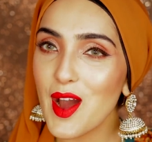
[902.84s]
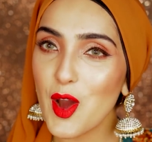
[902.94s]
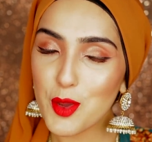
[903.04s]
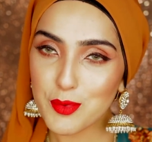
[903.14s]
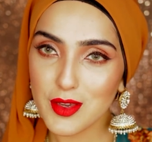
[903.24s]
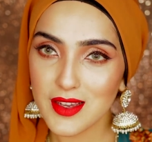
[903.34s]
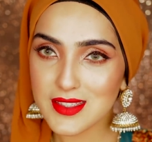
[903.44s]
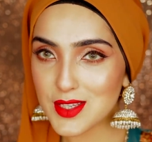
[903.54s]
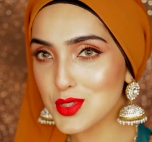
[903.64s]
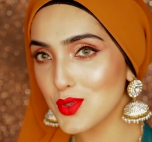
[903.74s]
I hope you guys
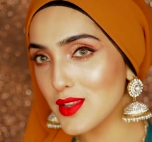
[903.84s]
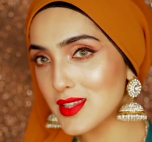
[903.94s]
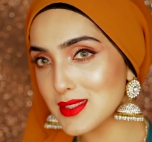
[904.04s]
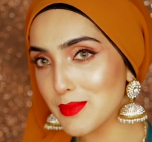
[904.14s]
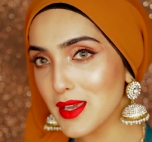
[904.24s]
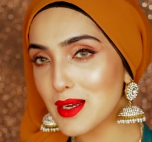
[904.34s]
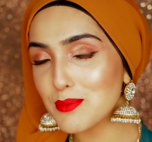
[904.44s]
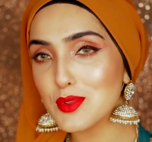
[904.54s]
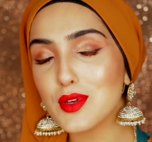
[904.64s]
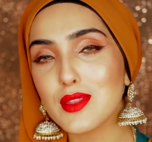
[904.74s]
enjoyed this
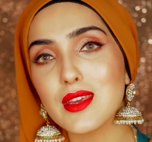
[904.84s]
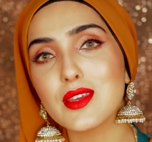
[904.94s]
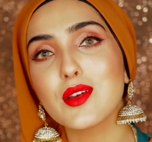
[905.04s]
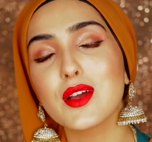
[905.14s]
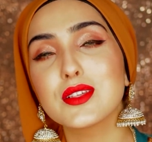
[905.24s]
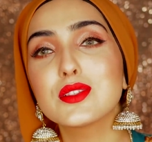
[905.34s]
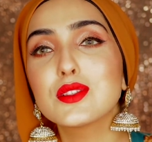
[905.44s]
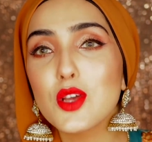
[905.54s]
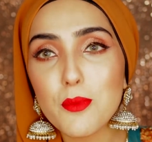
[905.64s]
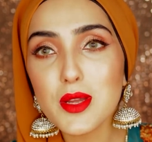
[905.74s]
makeup look. Thank you guys
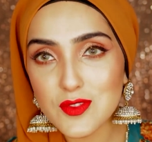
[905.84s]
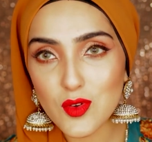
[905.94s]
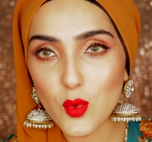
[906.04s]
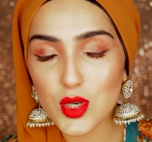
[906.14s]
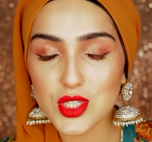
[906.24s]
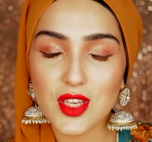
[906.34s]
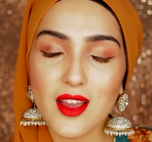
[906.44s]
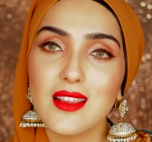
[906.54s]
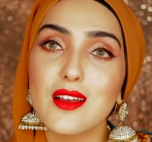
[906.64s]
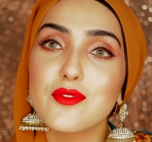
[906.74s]
so much for watching.
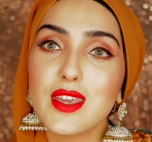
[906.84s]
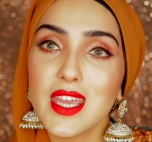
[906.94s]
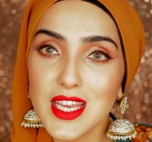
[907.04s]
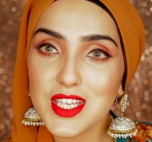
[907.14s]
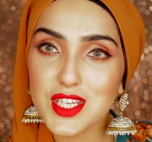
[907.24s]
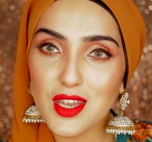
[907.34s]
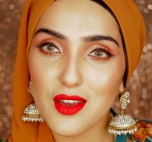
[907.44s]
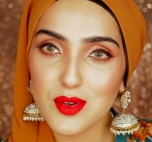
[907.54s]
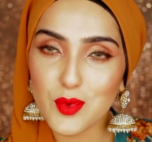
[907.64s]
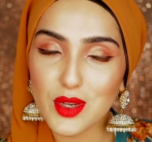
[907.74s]
I love each and
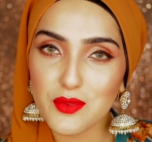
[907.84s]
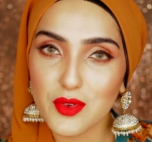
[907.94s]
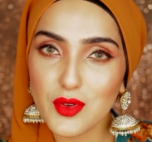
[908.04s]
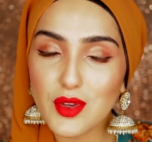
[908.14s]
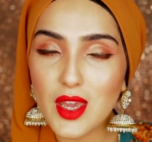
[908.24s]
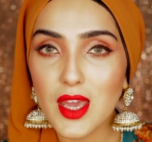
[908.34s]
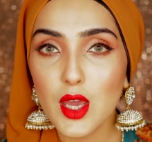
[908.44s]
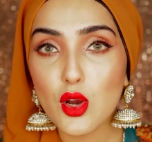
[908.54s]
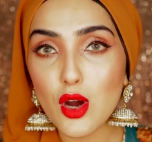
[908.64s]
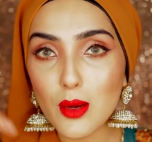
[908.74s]
every one of you.
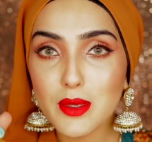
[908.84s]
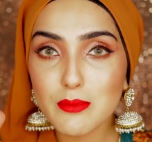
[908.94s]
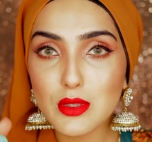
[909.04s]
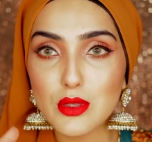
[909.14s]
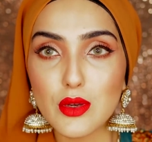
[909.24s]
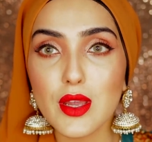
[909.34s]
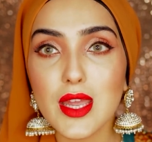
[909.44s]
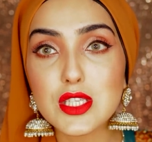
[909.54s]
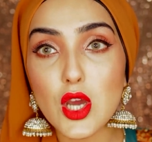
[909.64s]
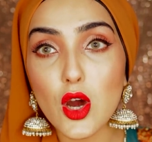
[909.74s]
Comment below
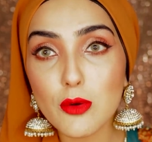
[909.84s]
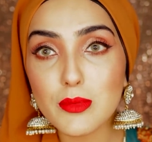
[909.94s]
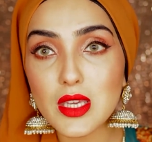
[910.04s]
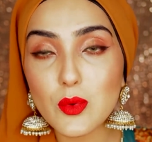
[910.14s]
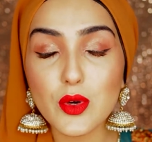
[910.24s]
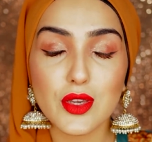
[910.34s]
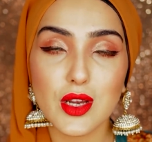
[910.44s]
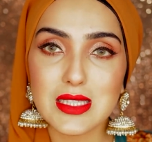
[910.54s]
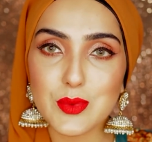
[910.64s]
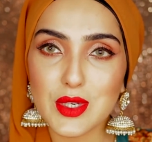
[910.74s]
and tell me what you
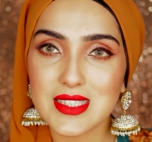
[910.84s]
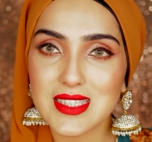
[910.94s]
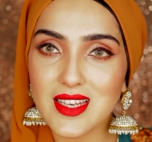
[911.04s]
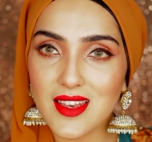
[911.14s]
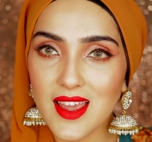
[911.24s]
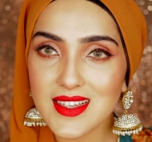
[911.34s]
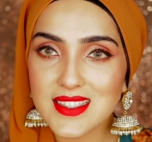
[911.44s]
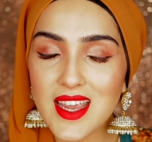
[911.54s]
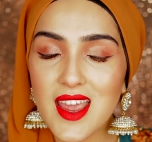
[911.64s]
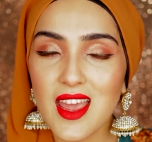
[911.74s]
guys want to see
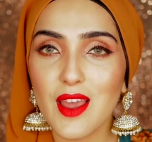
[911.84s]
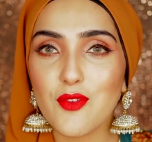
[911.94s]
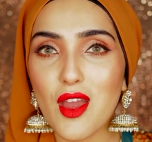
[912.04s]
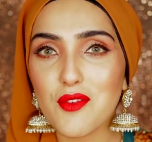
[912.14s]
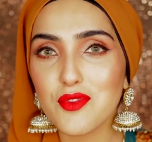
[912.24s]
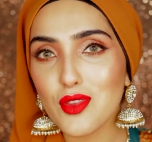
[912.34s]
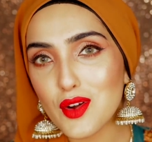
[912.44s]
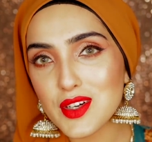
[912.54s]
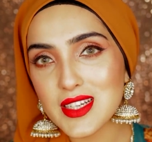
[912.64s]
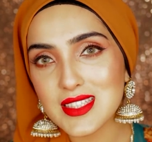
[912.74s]
next. If you have
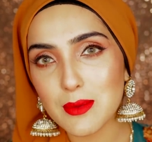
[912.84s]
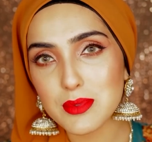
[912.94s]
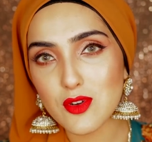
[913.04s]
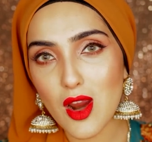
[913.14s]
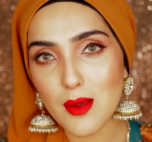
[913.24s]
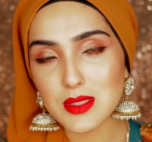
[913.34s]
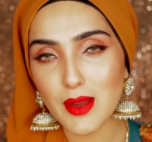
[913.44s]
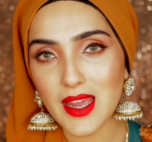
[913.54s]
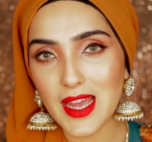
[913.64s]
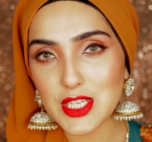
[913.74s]
not already subscribed to
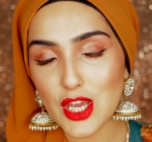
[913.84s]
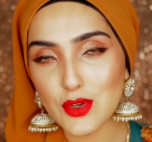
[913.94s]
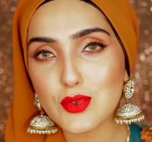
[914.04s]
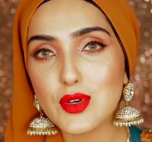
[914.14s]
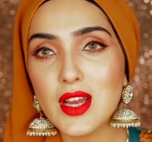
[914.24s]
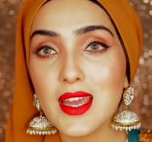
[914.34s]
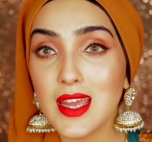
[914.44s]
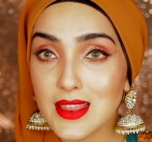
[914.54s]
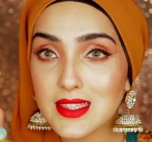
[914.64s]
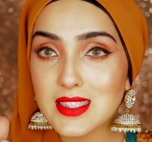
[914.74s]
my channel,
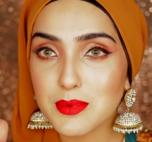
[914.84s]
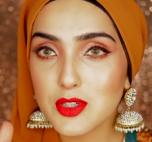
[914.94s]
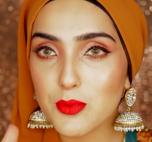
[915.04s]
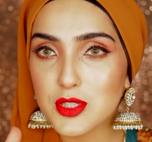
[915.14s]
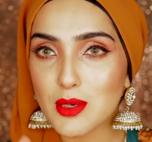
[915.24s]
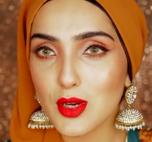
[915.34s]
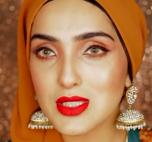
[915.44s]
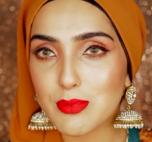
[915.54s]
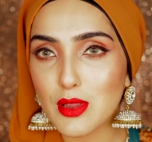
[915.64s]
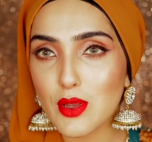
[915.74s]
hit the subscription
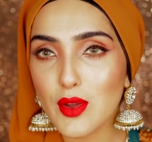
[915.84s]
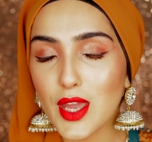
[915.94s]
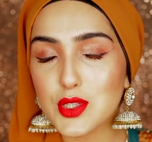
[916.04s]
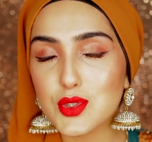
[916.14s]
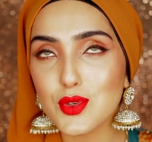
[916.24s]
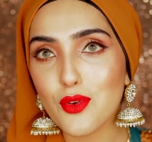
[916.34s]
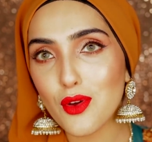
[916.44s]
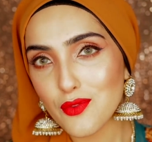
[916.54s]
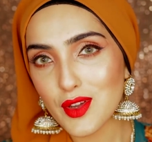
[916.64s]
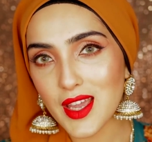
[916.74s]
box below and do
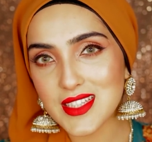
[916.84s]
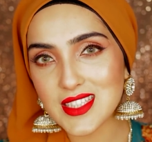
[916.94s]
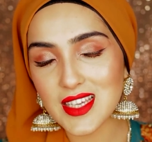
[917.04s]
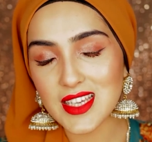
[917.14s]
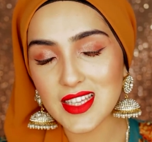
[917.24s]
not forget to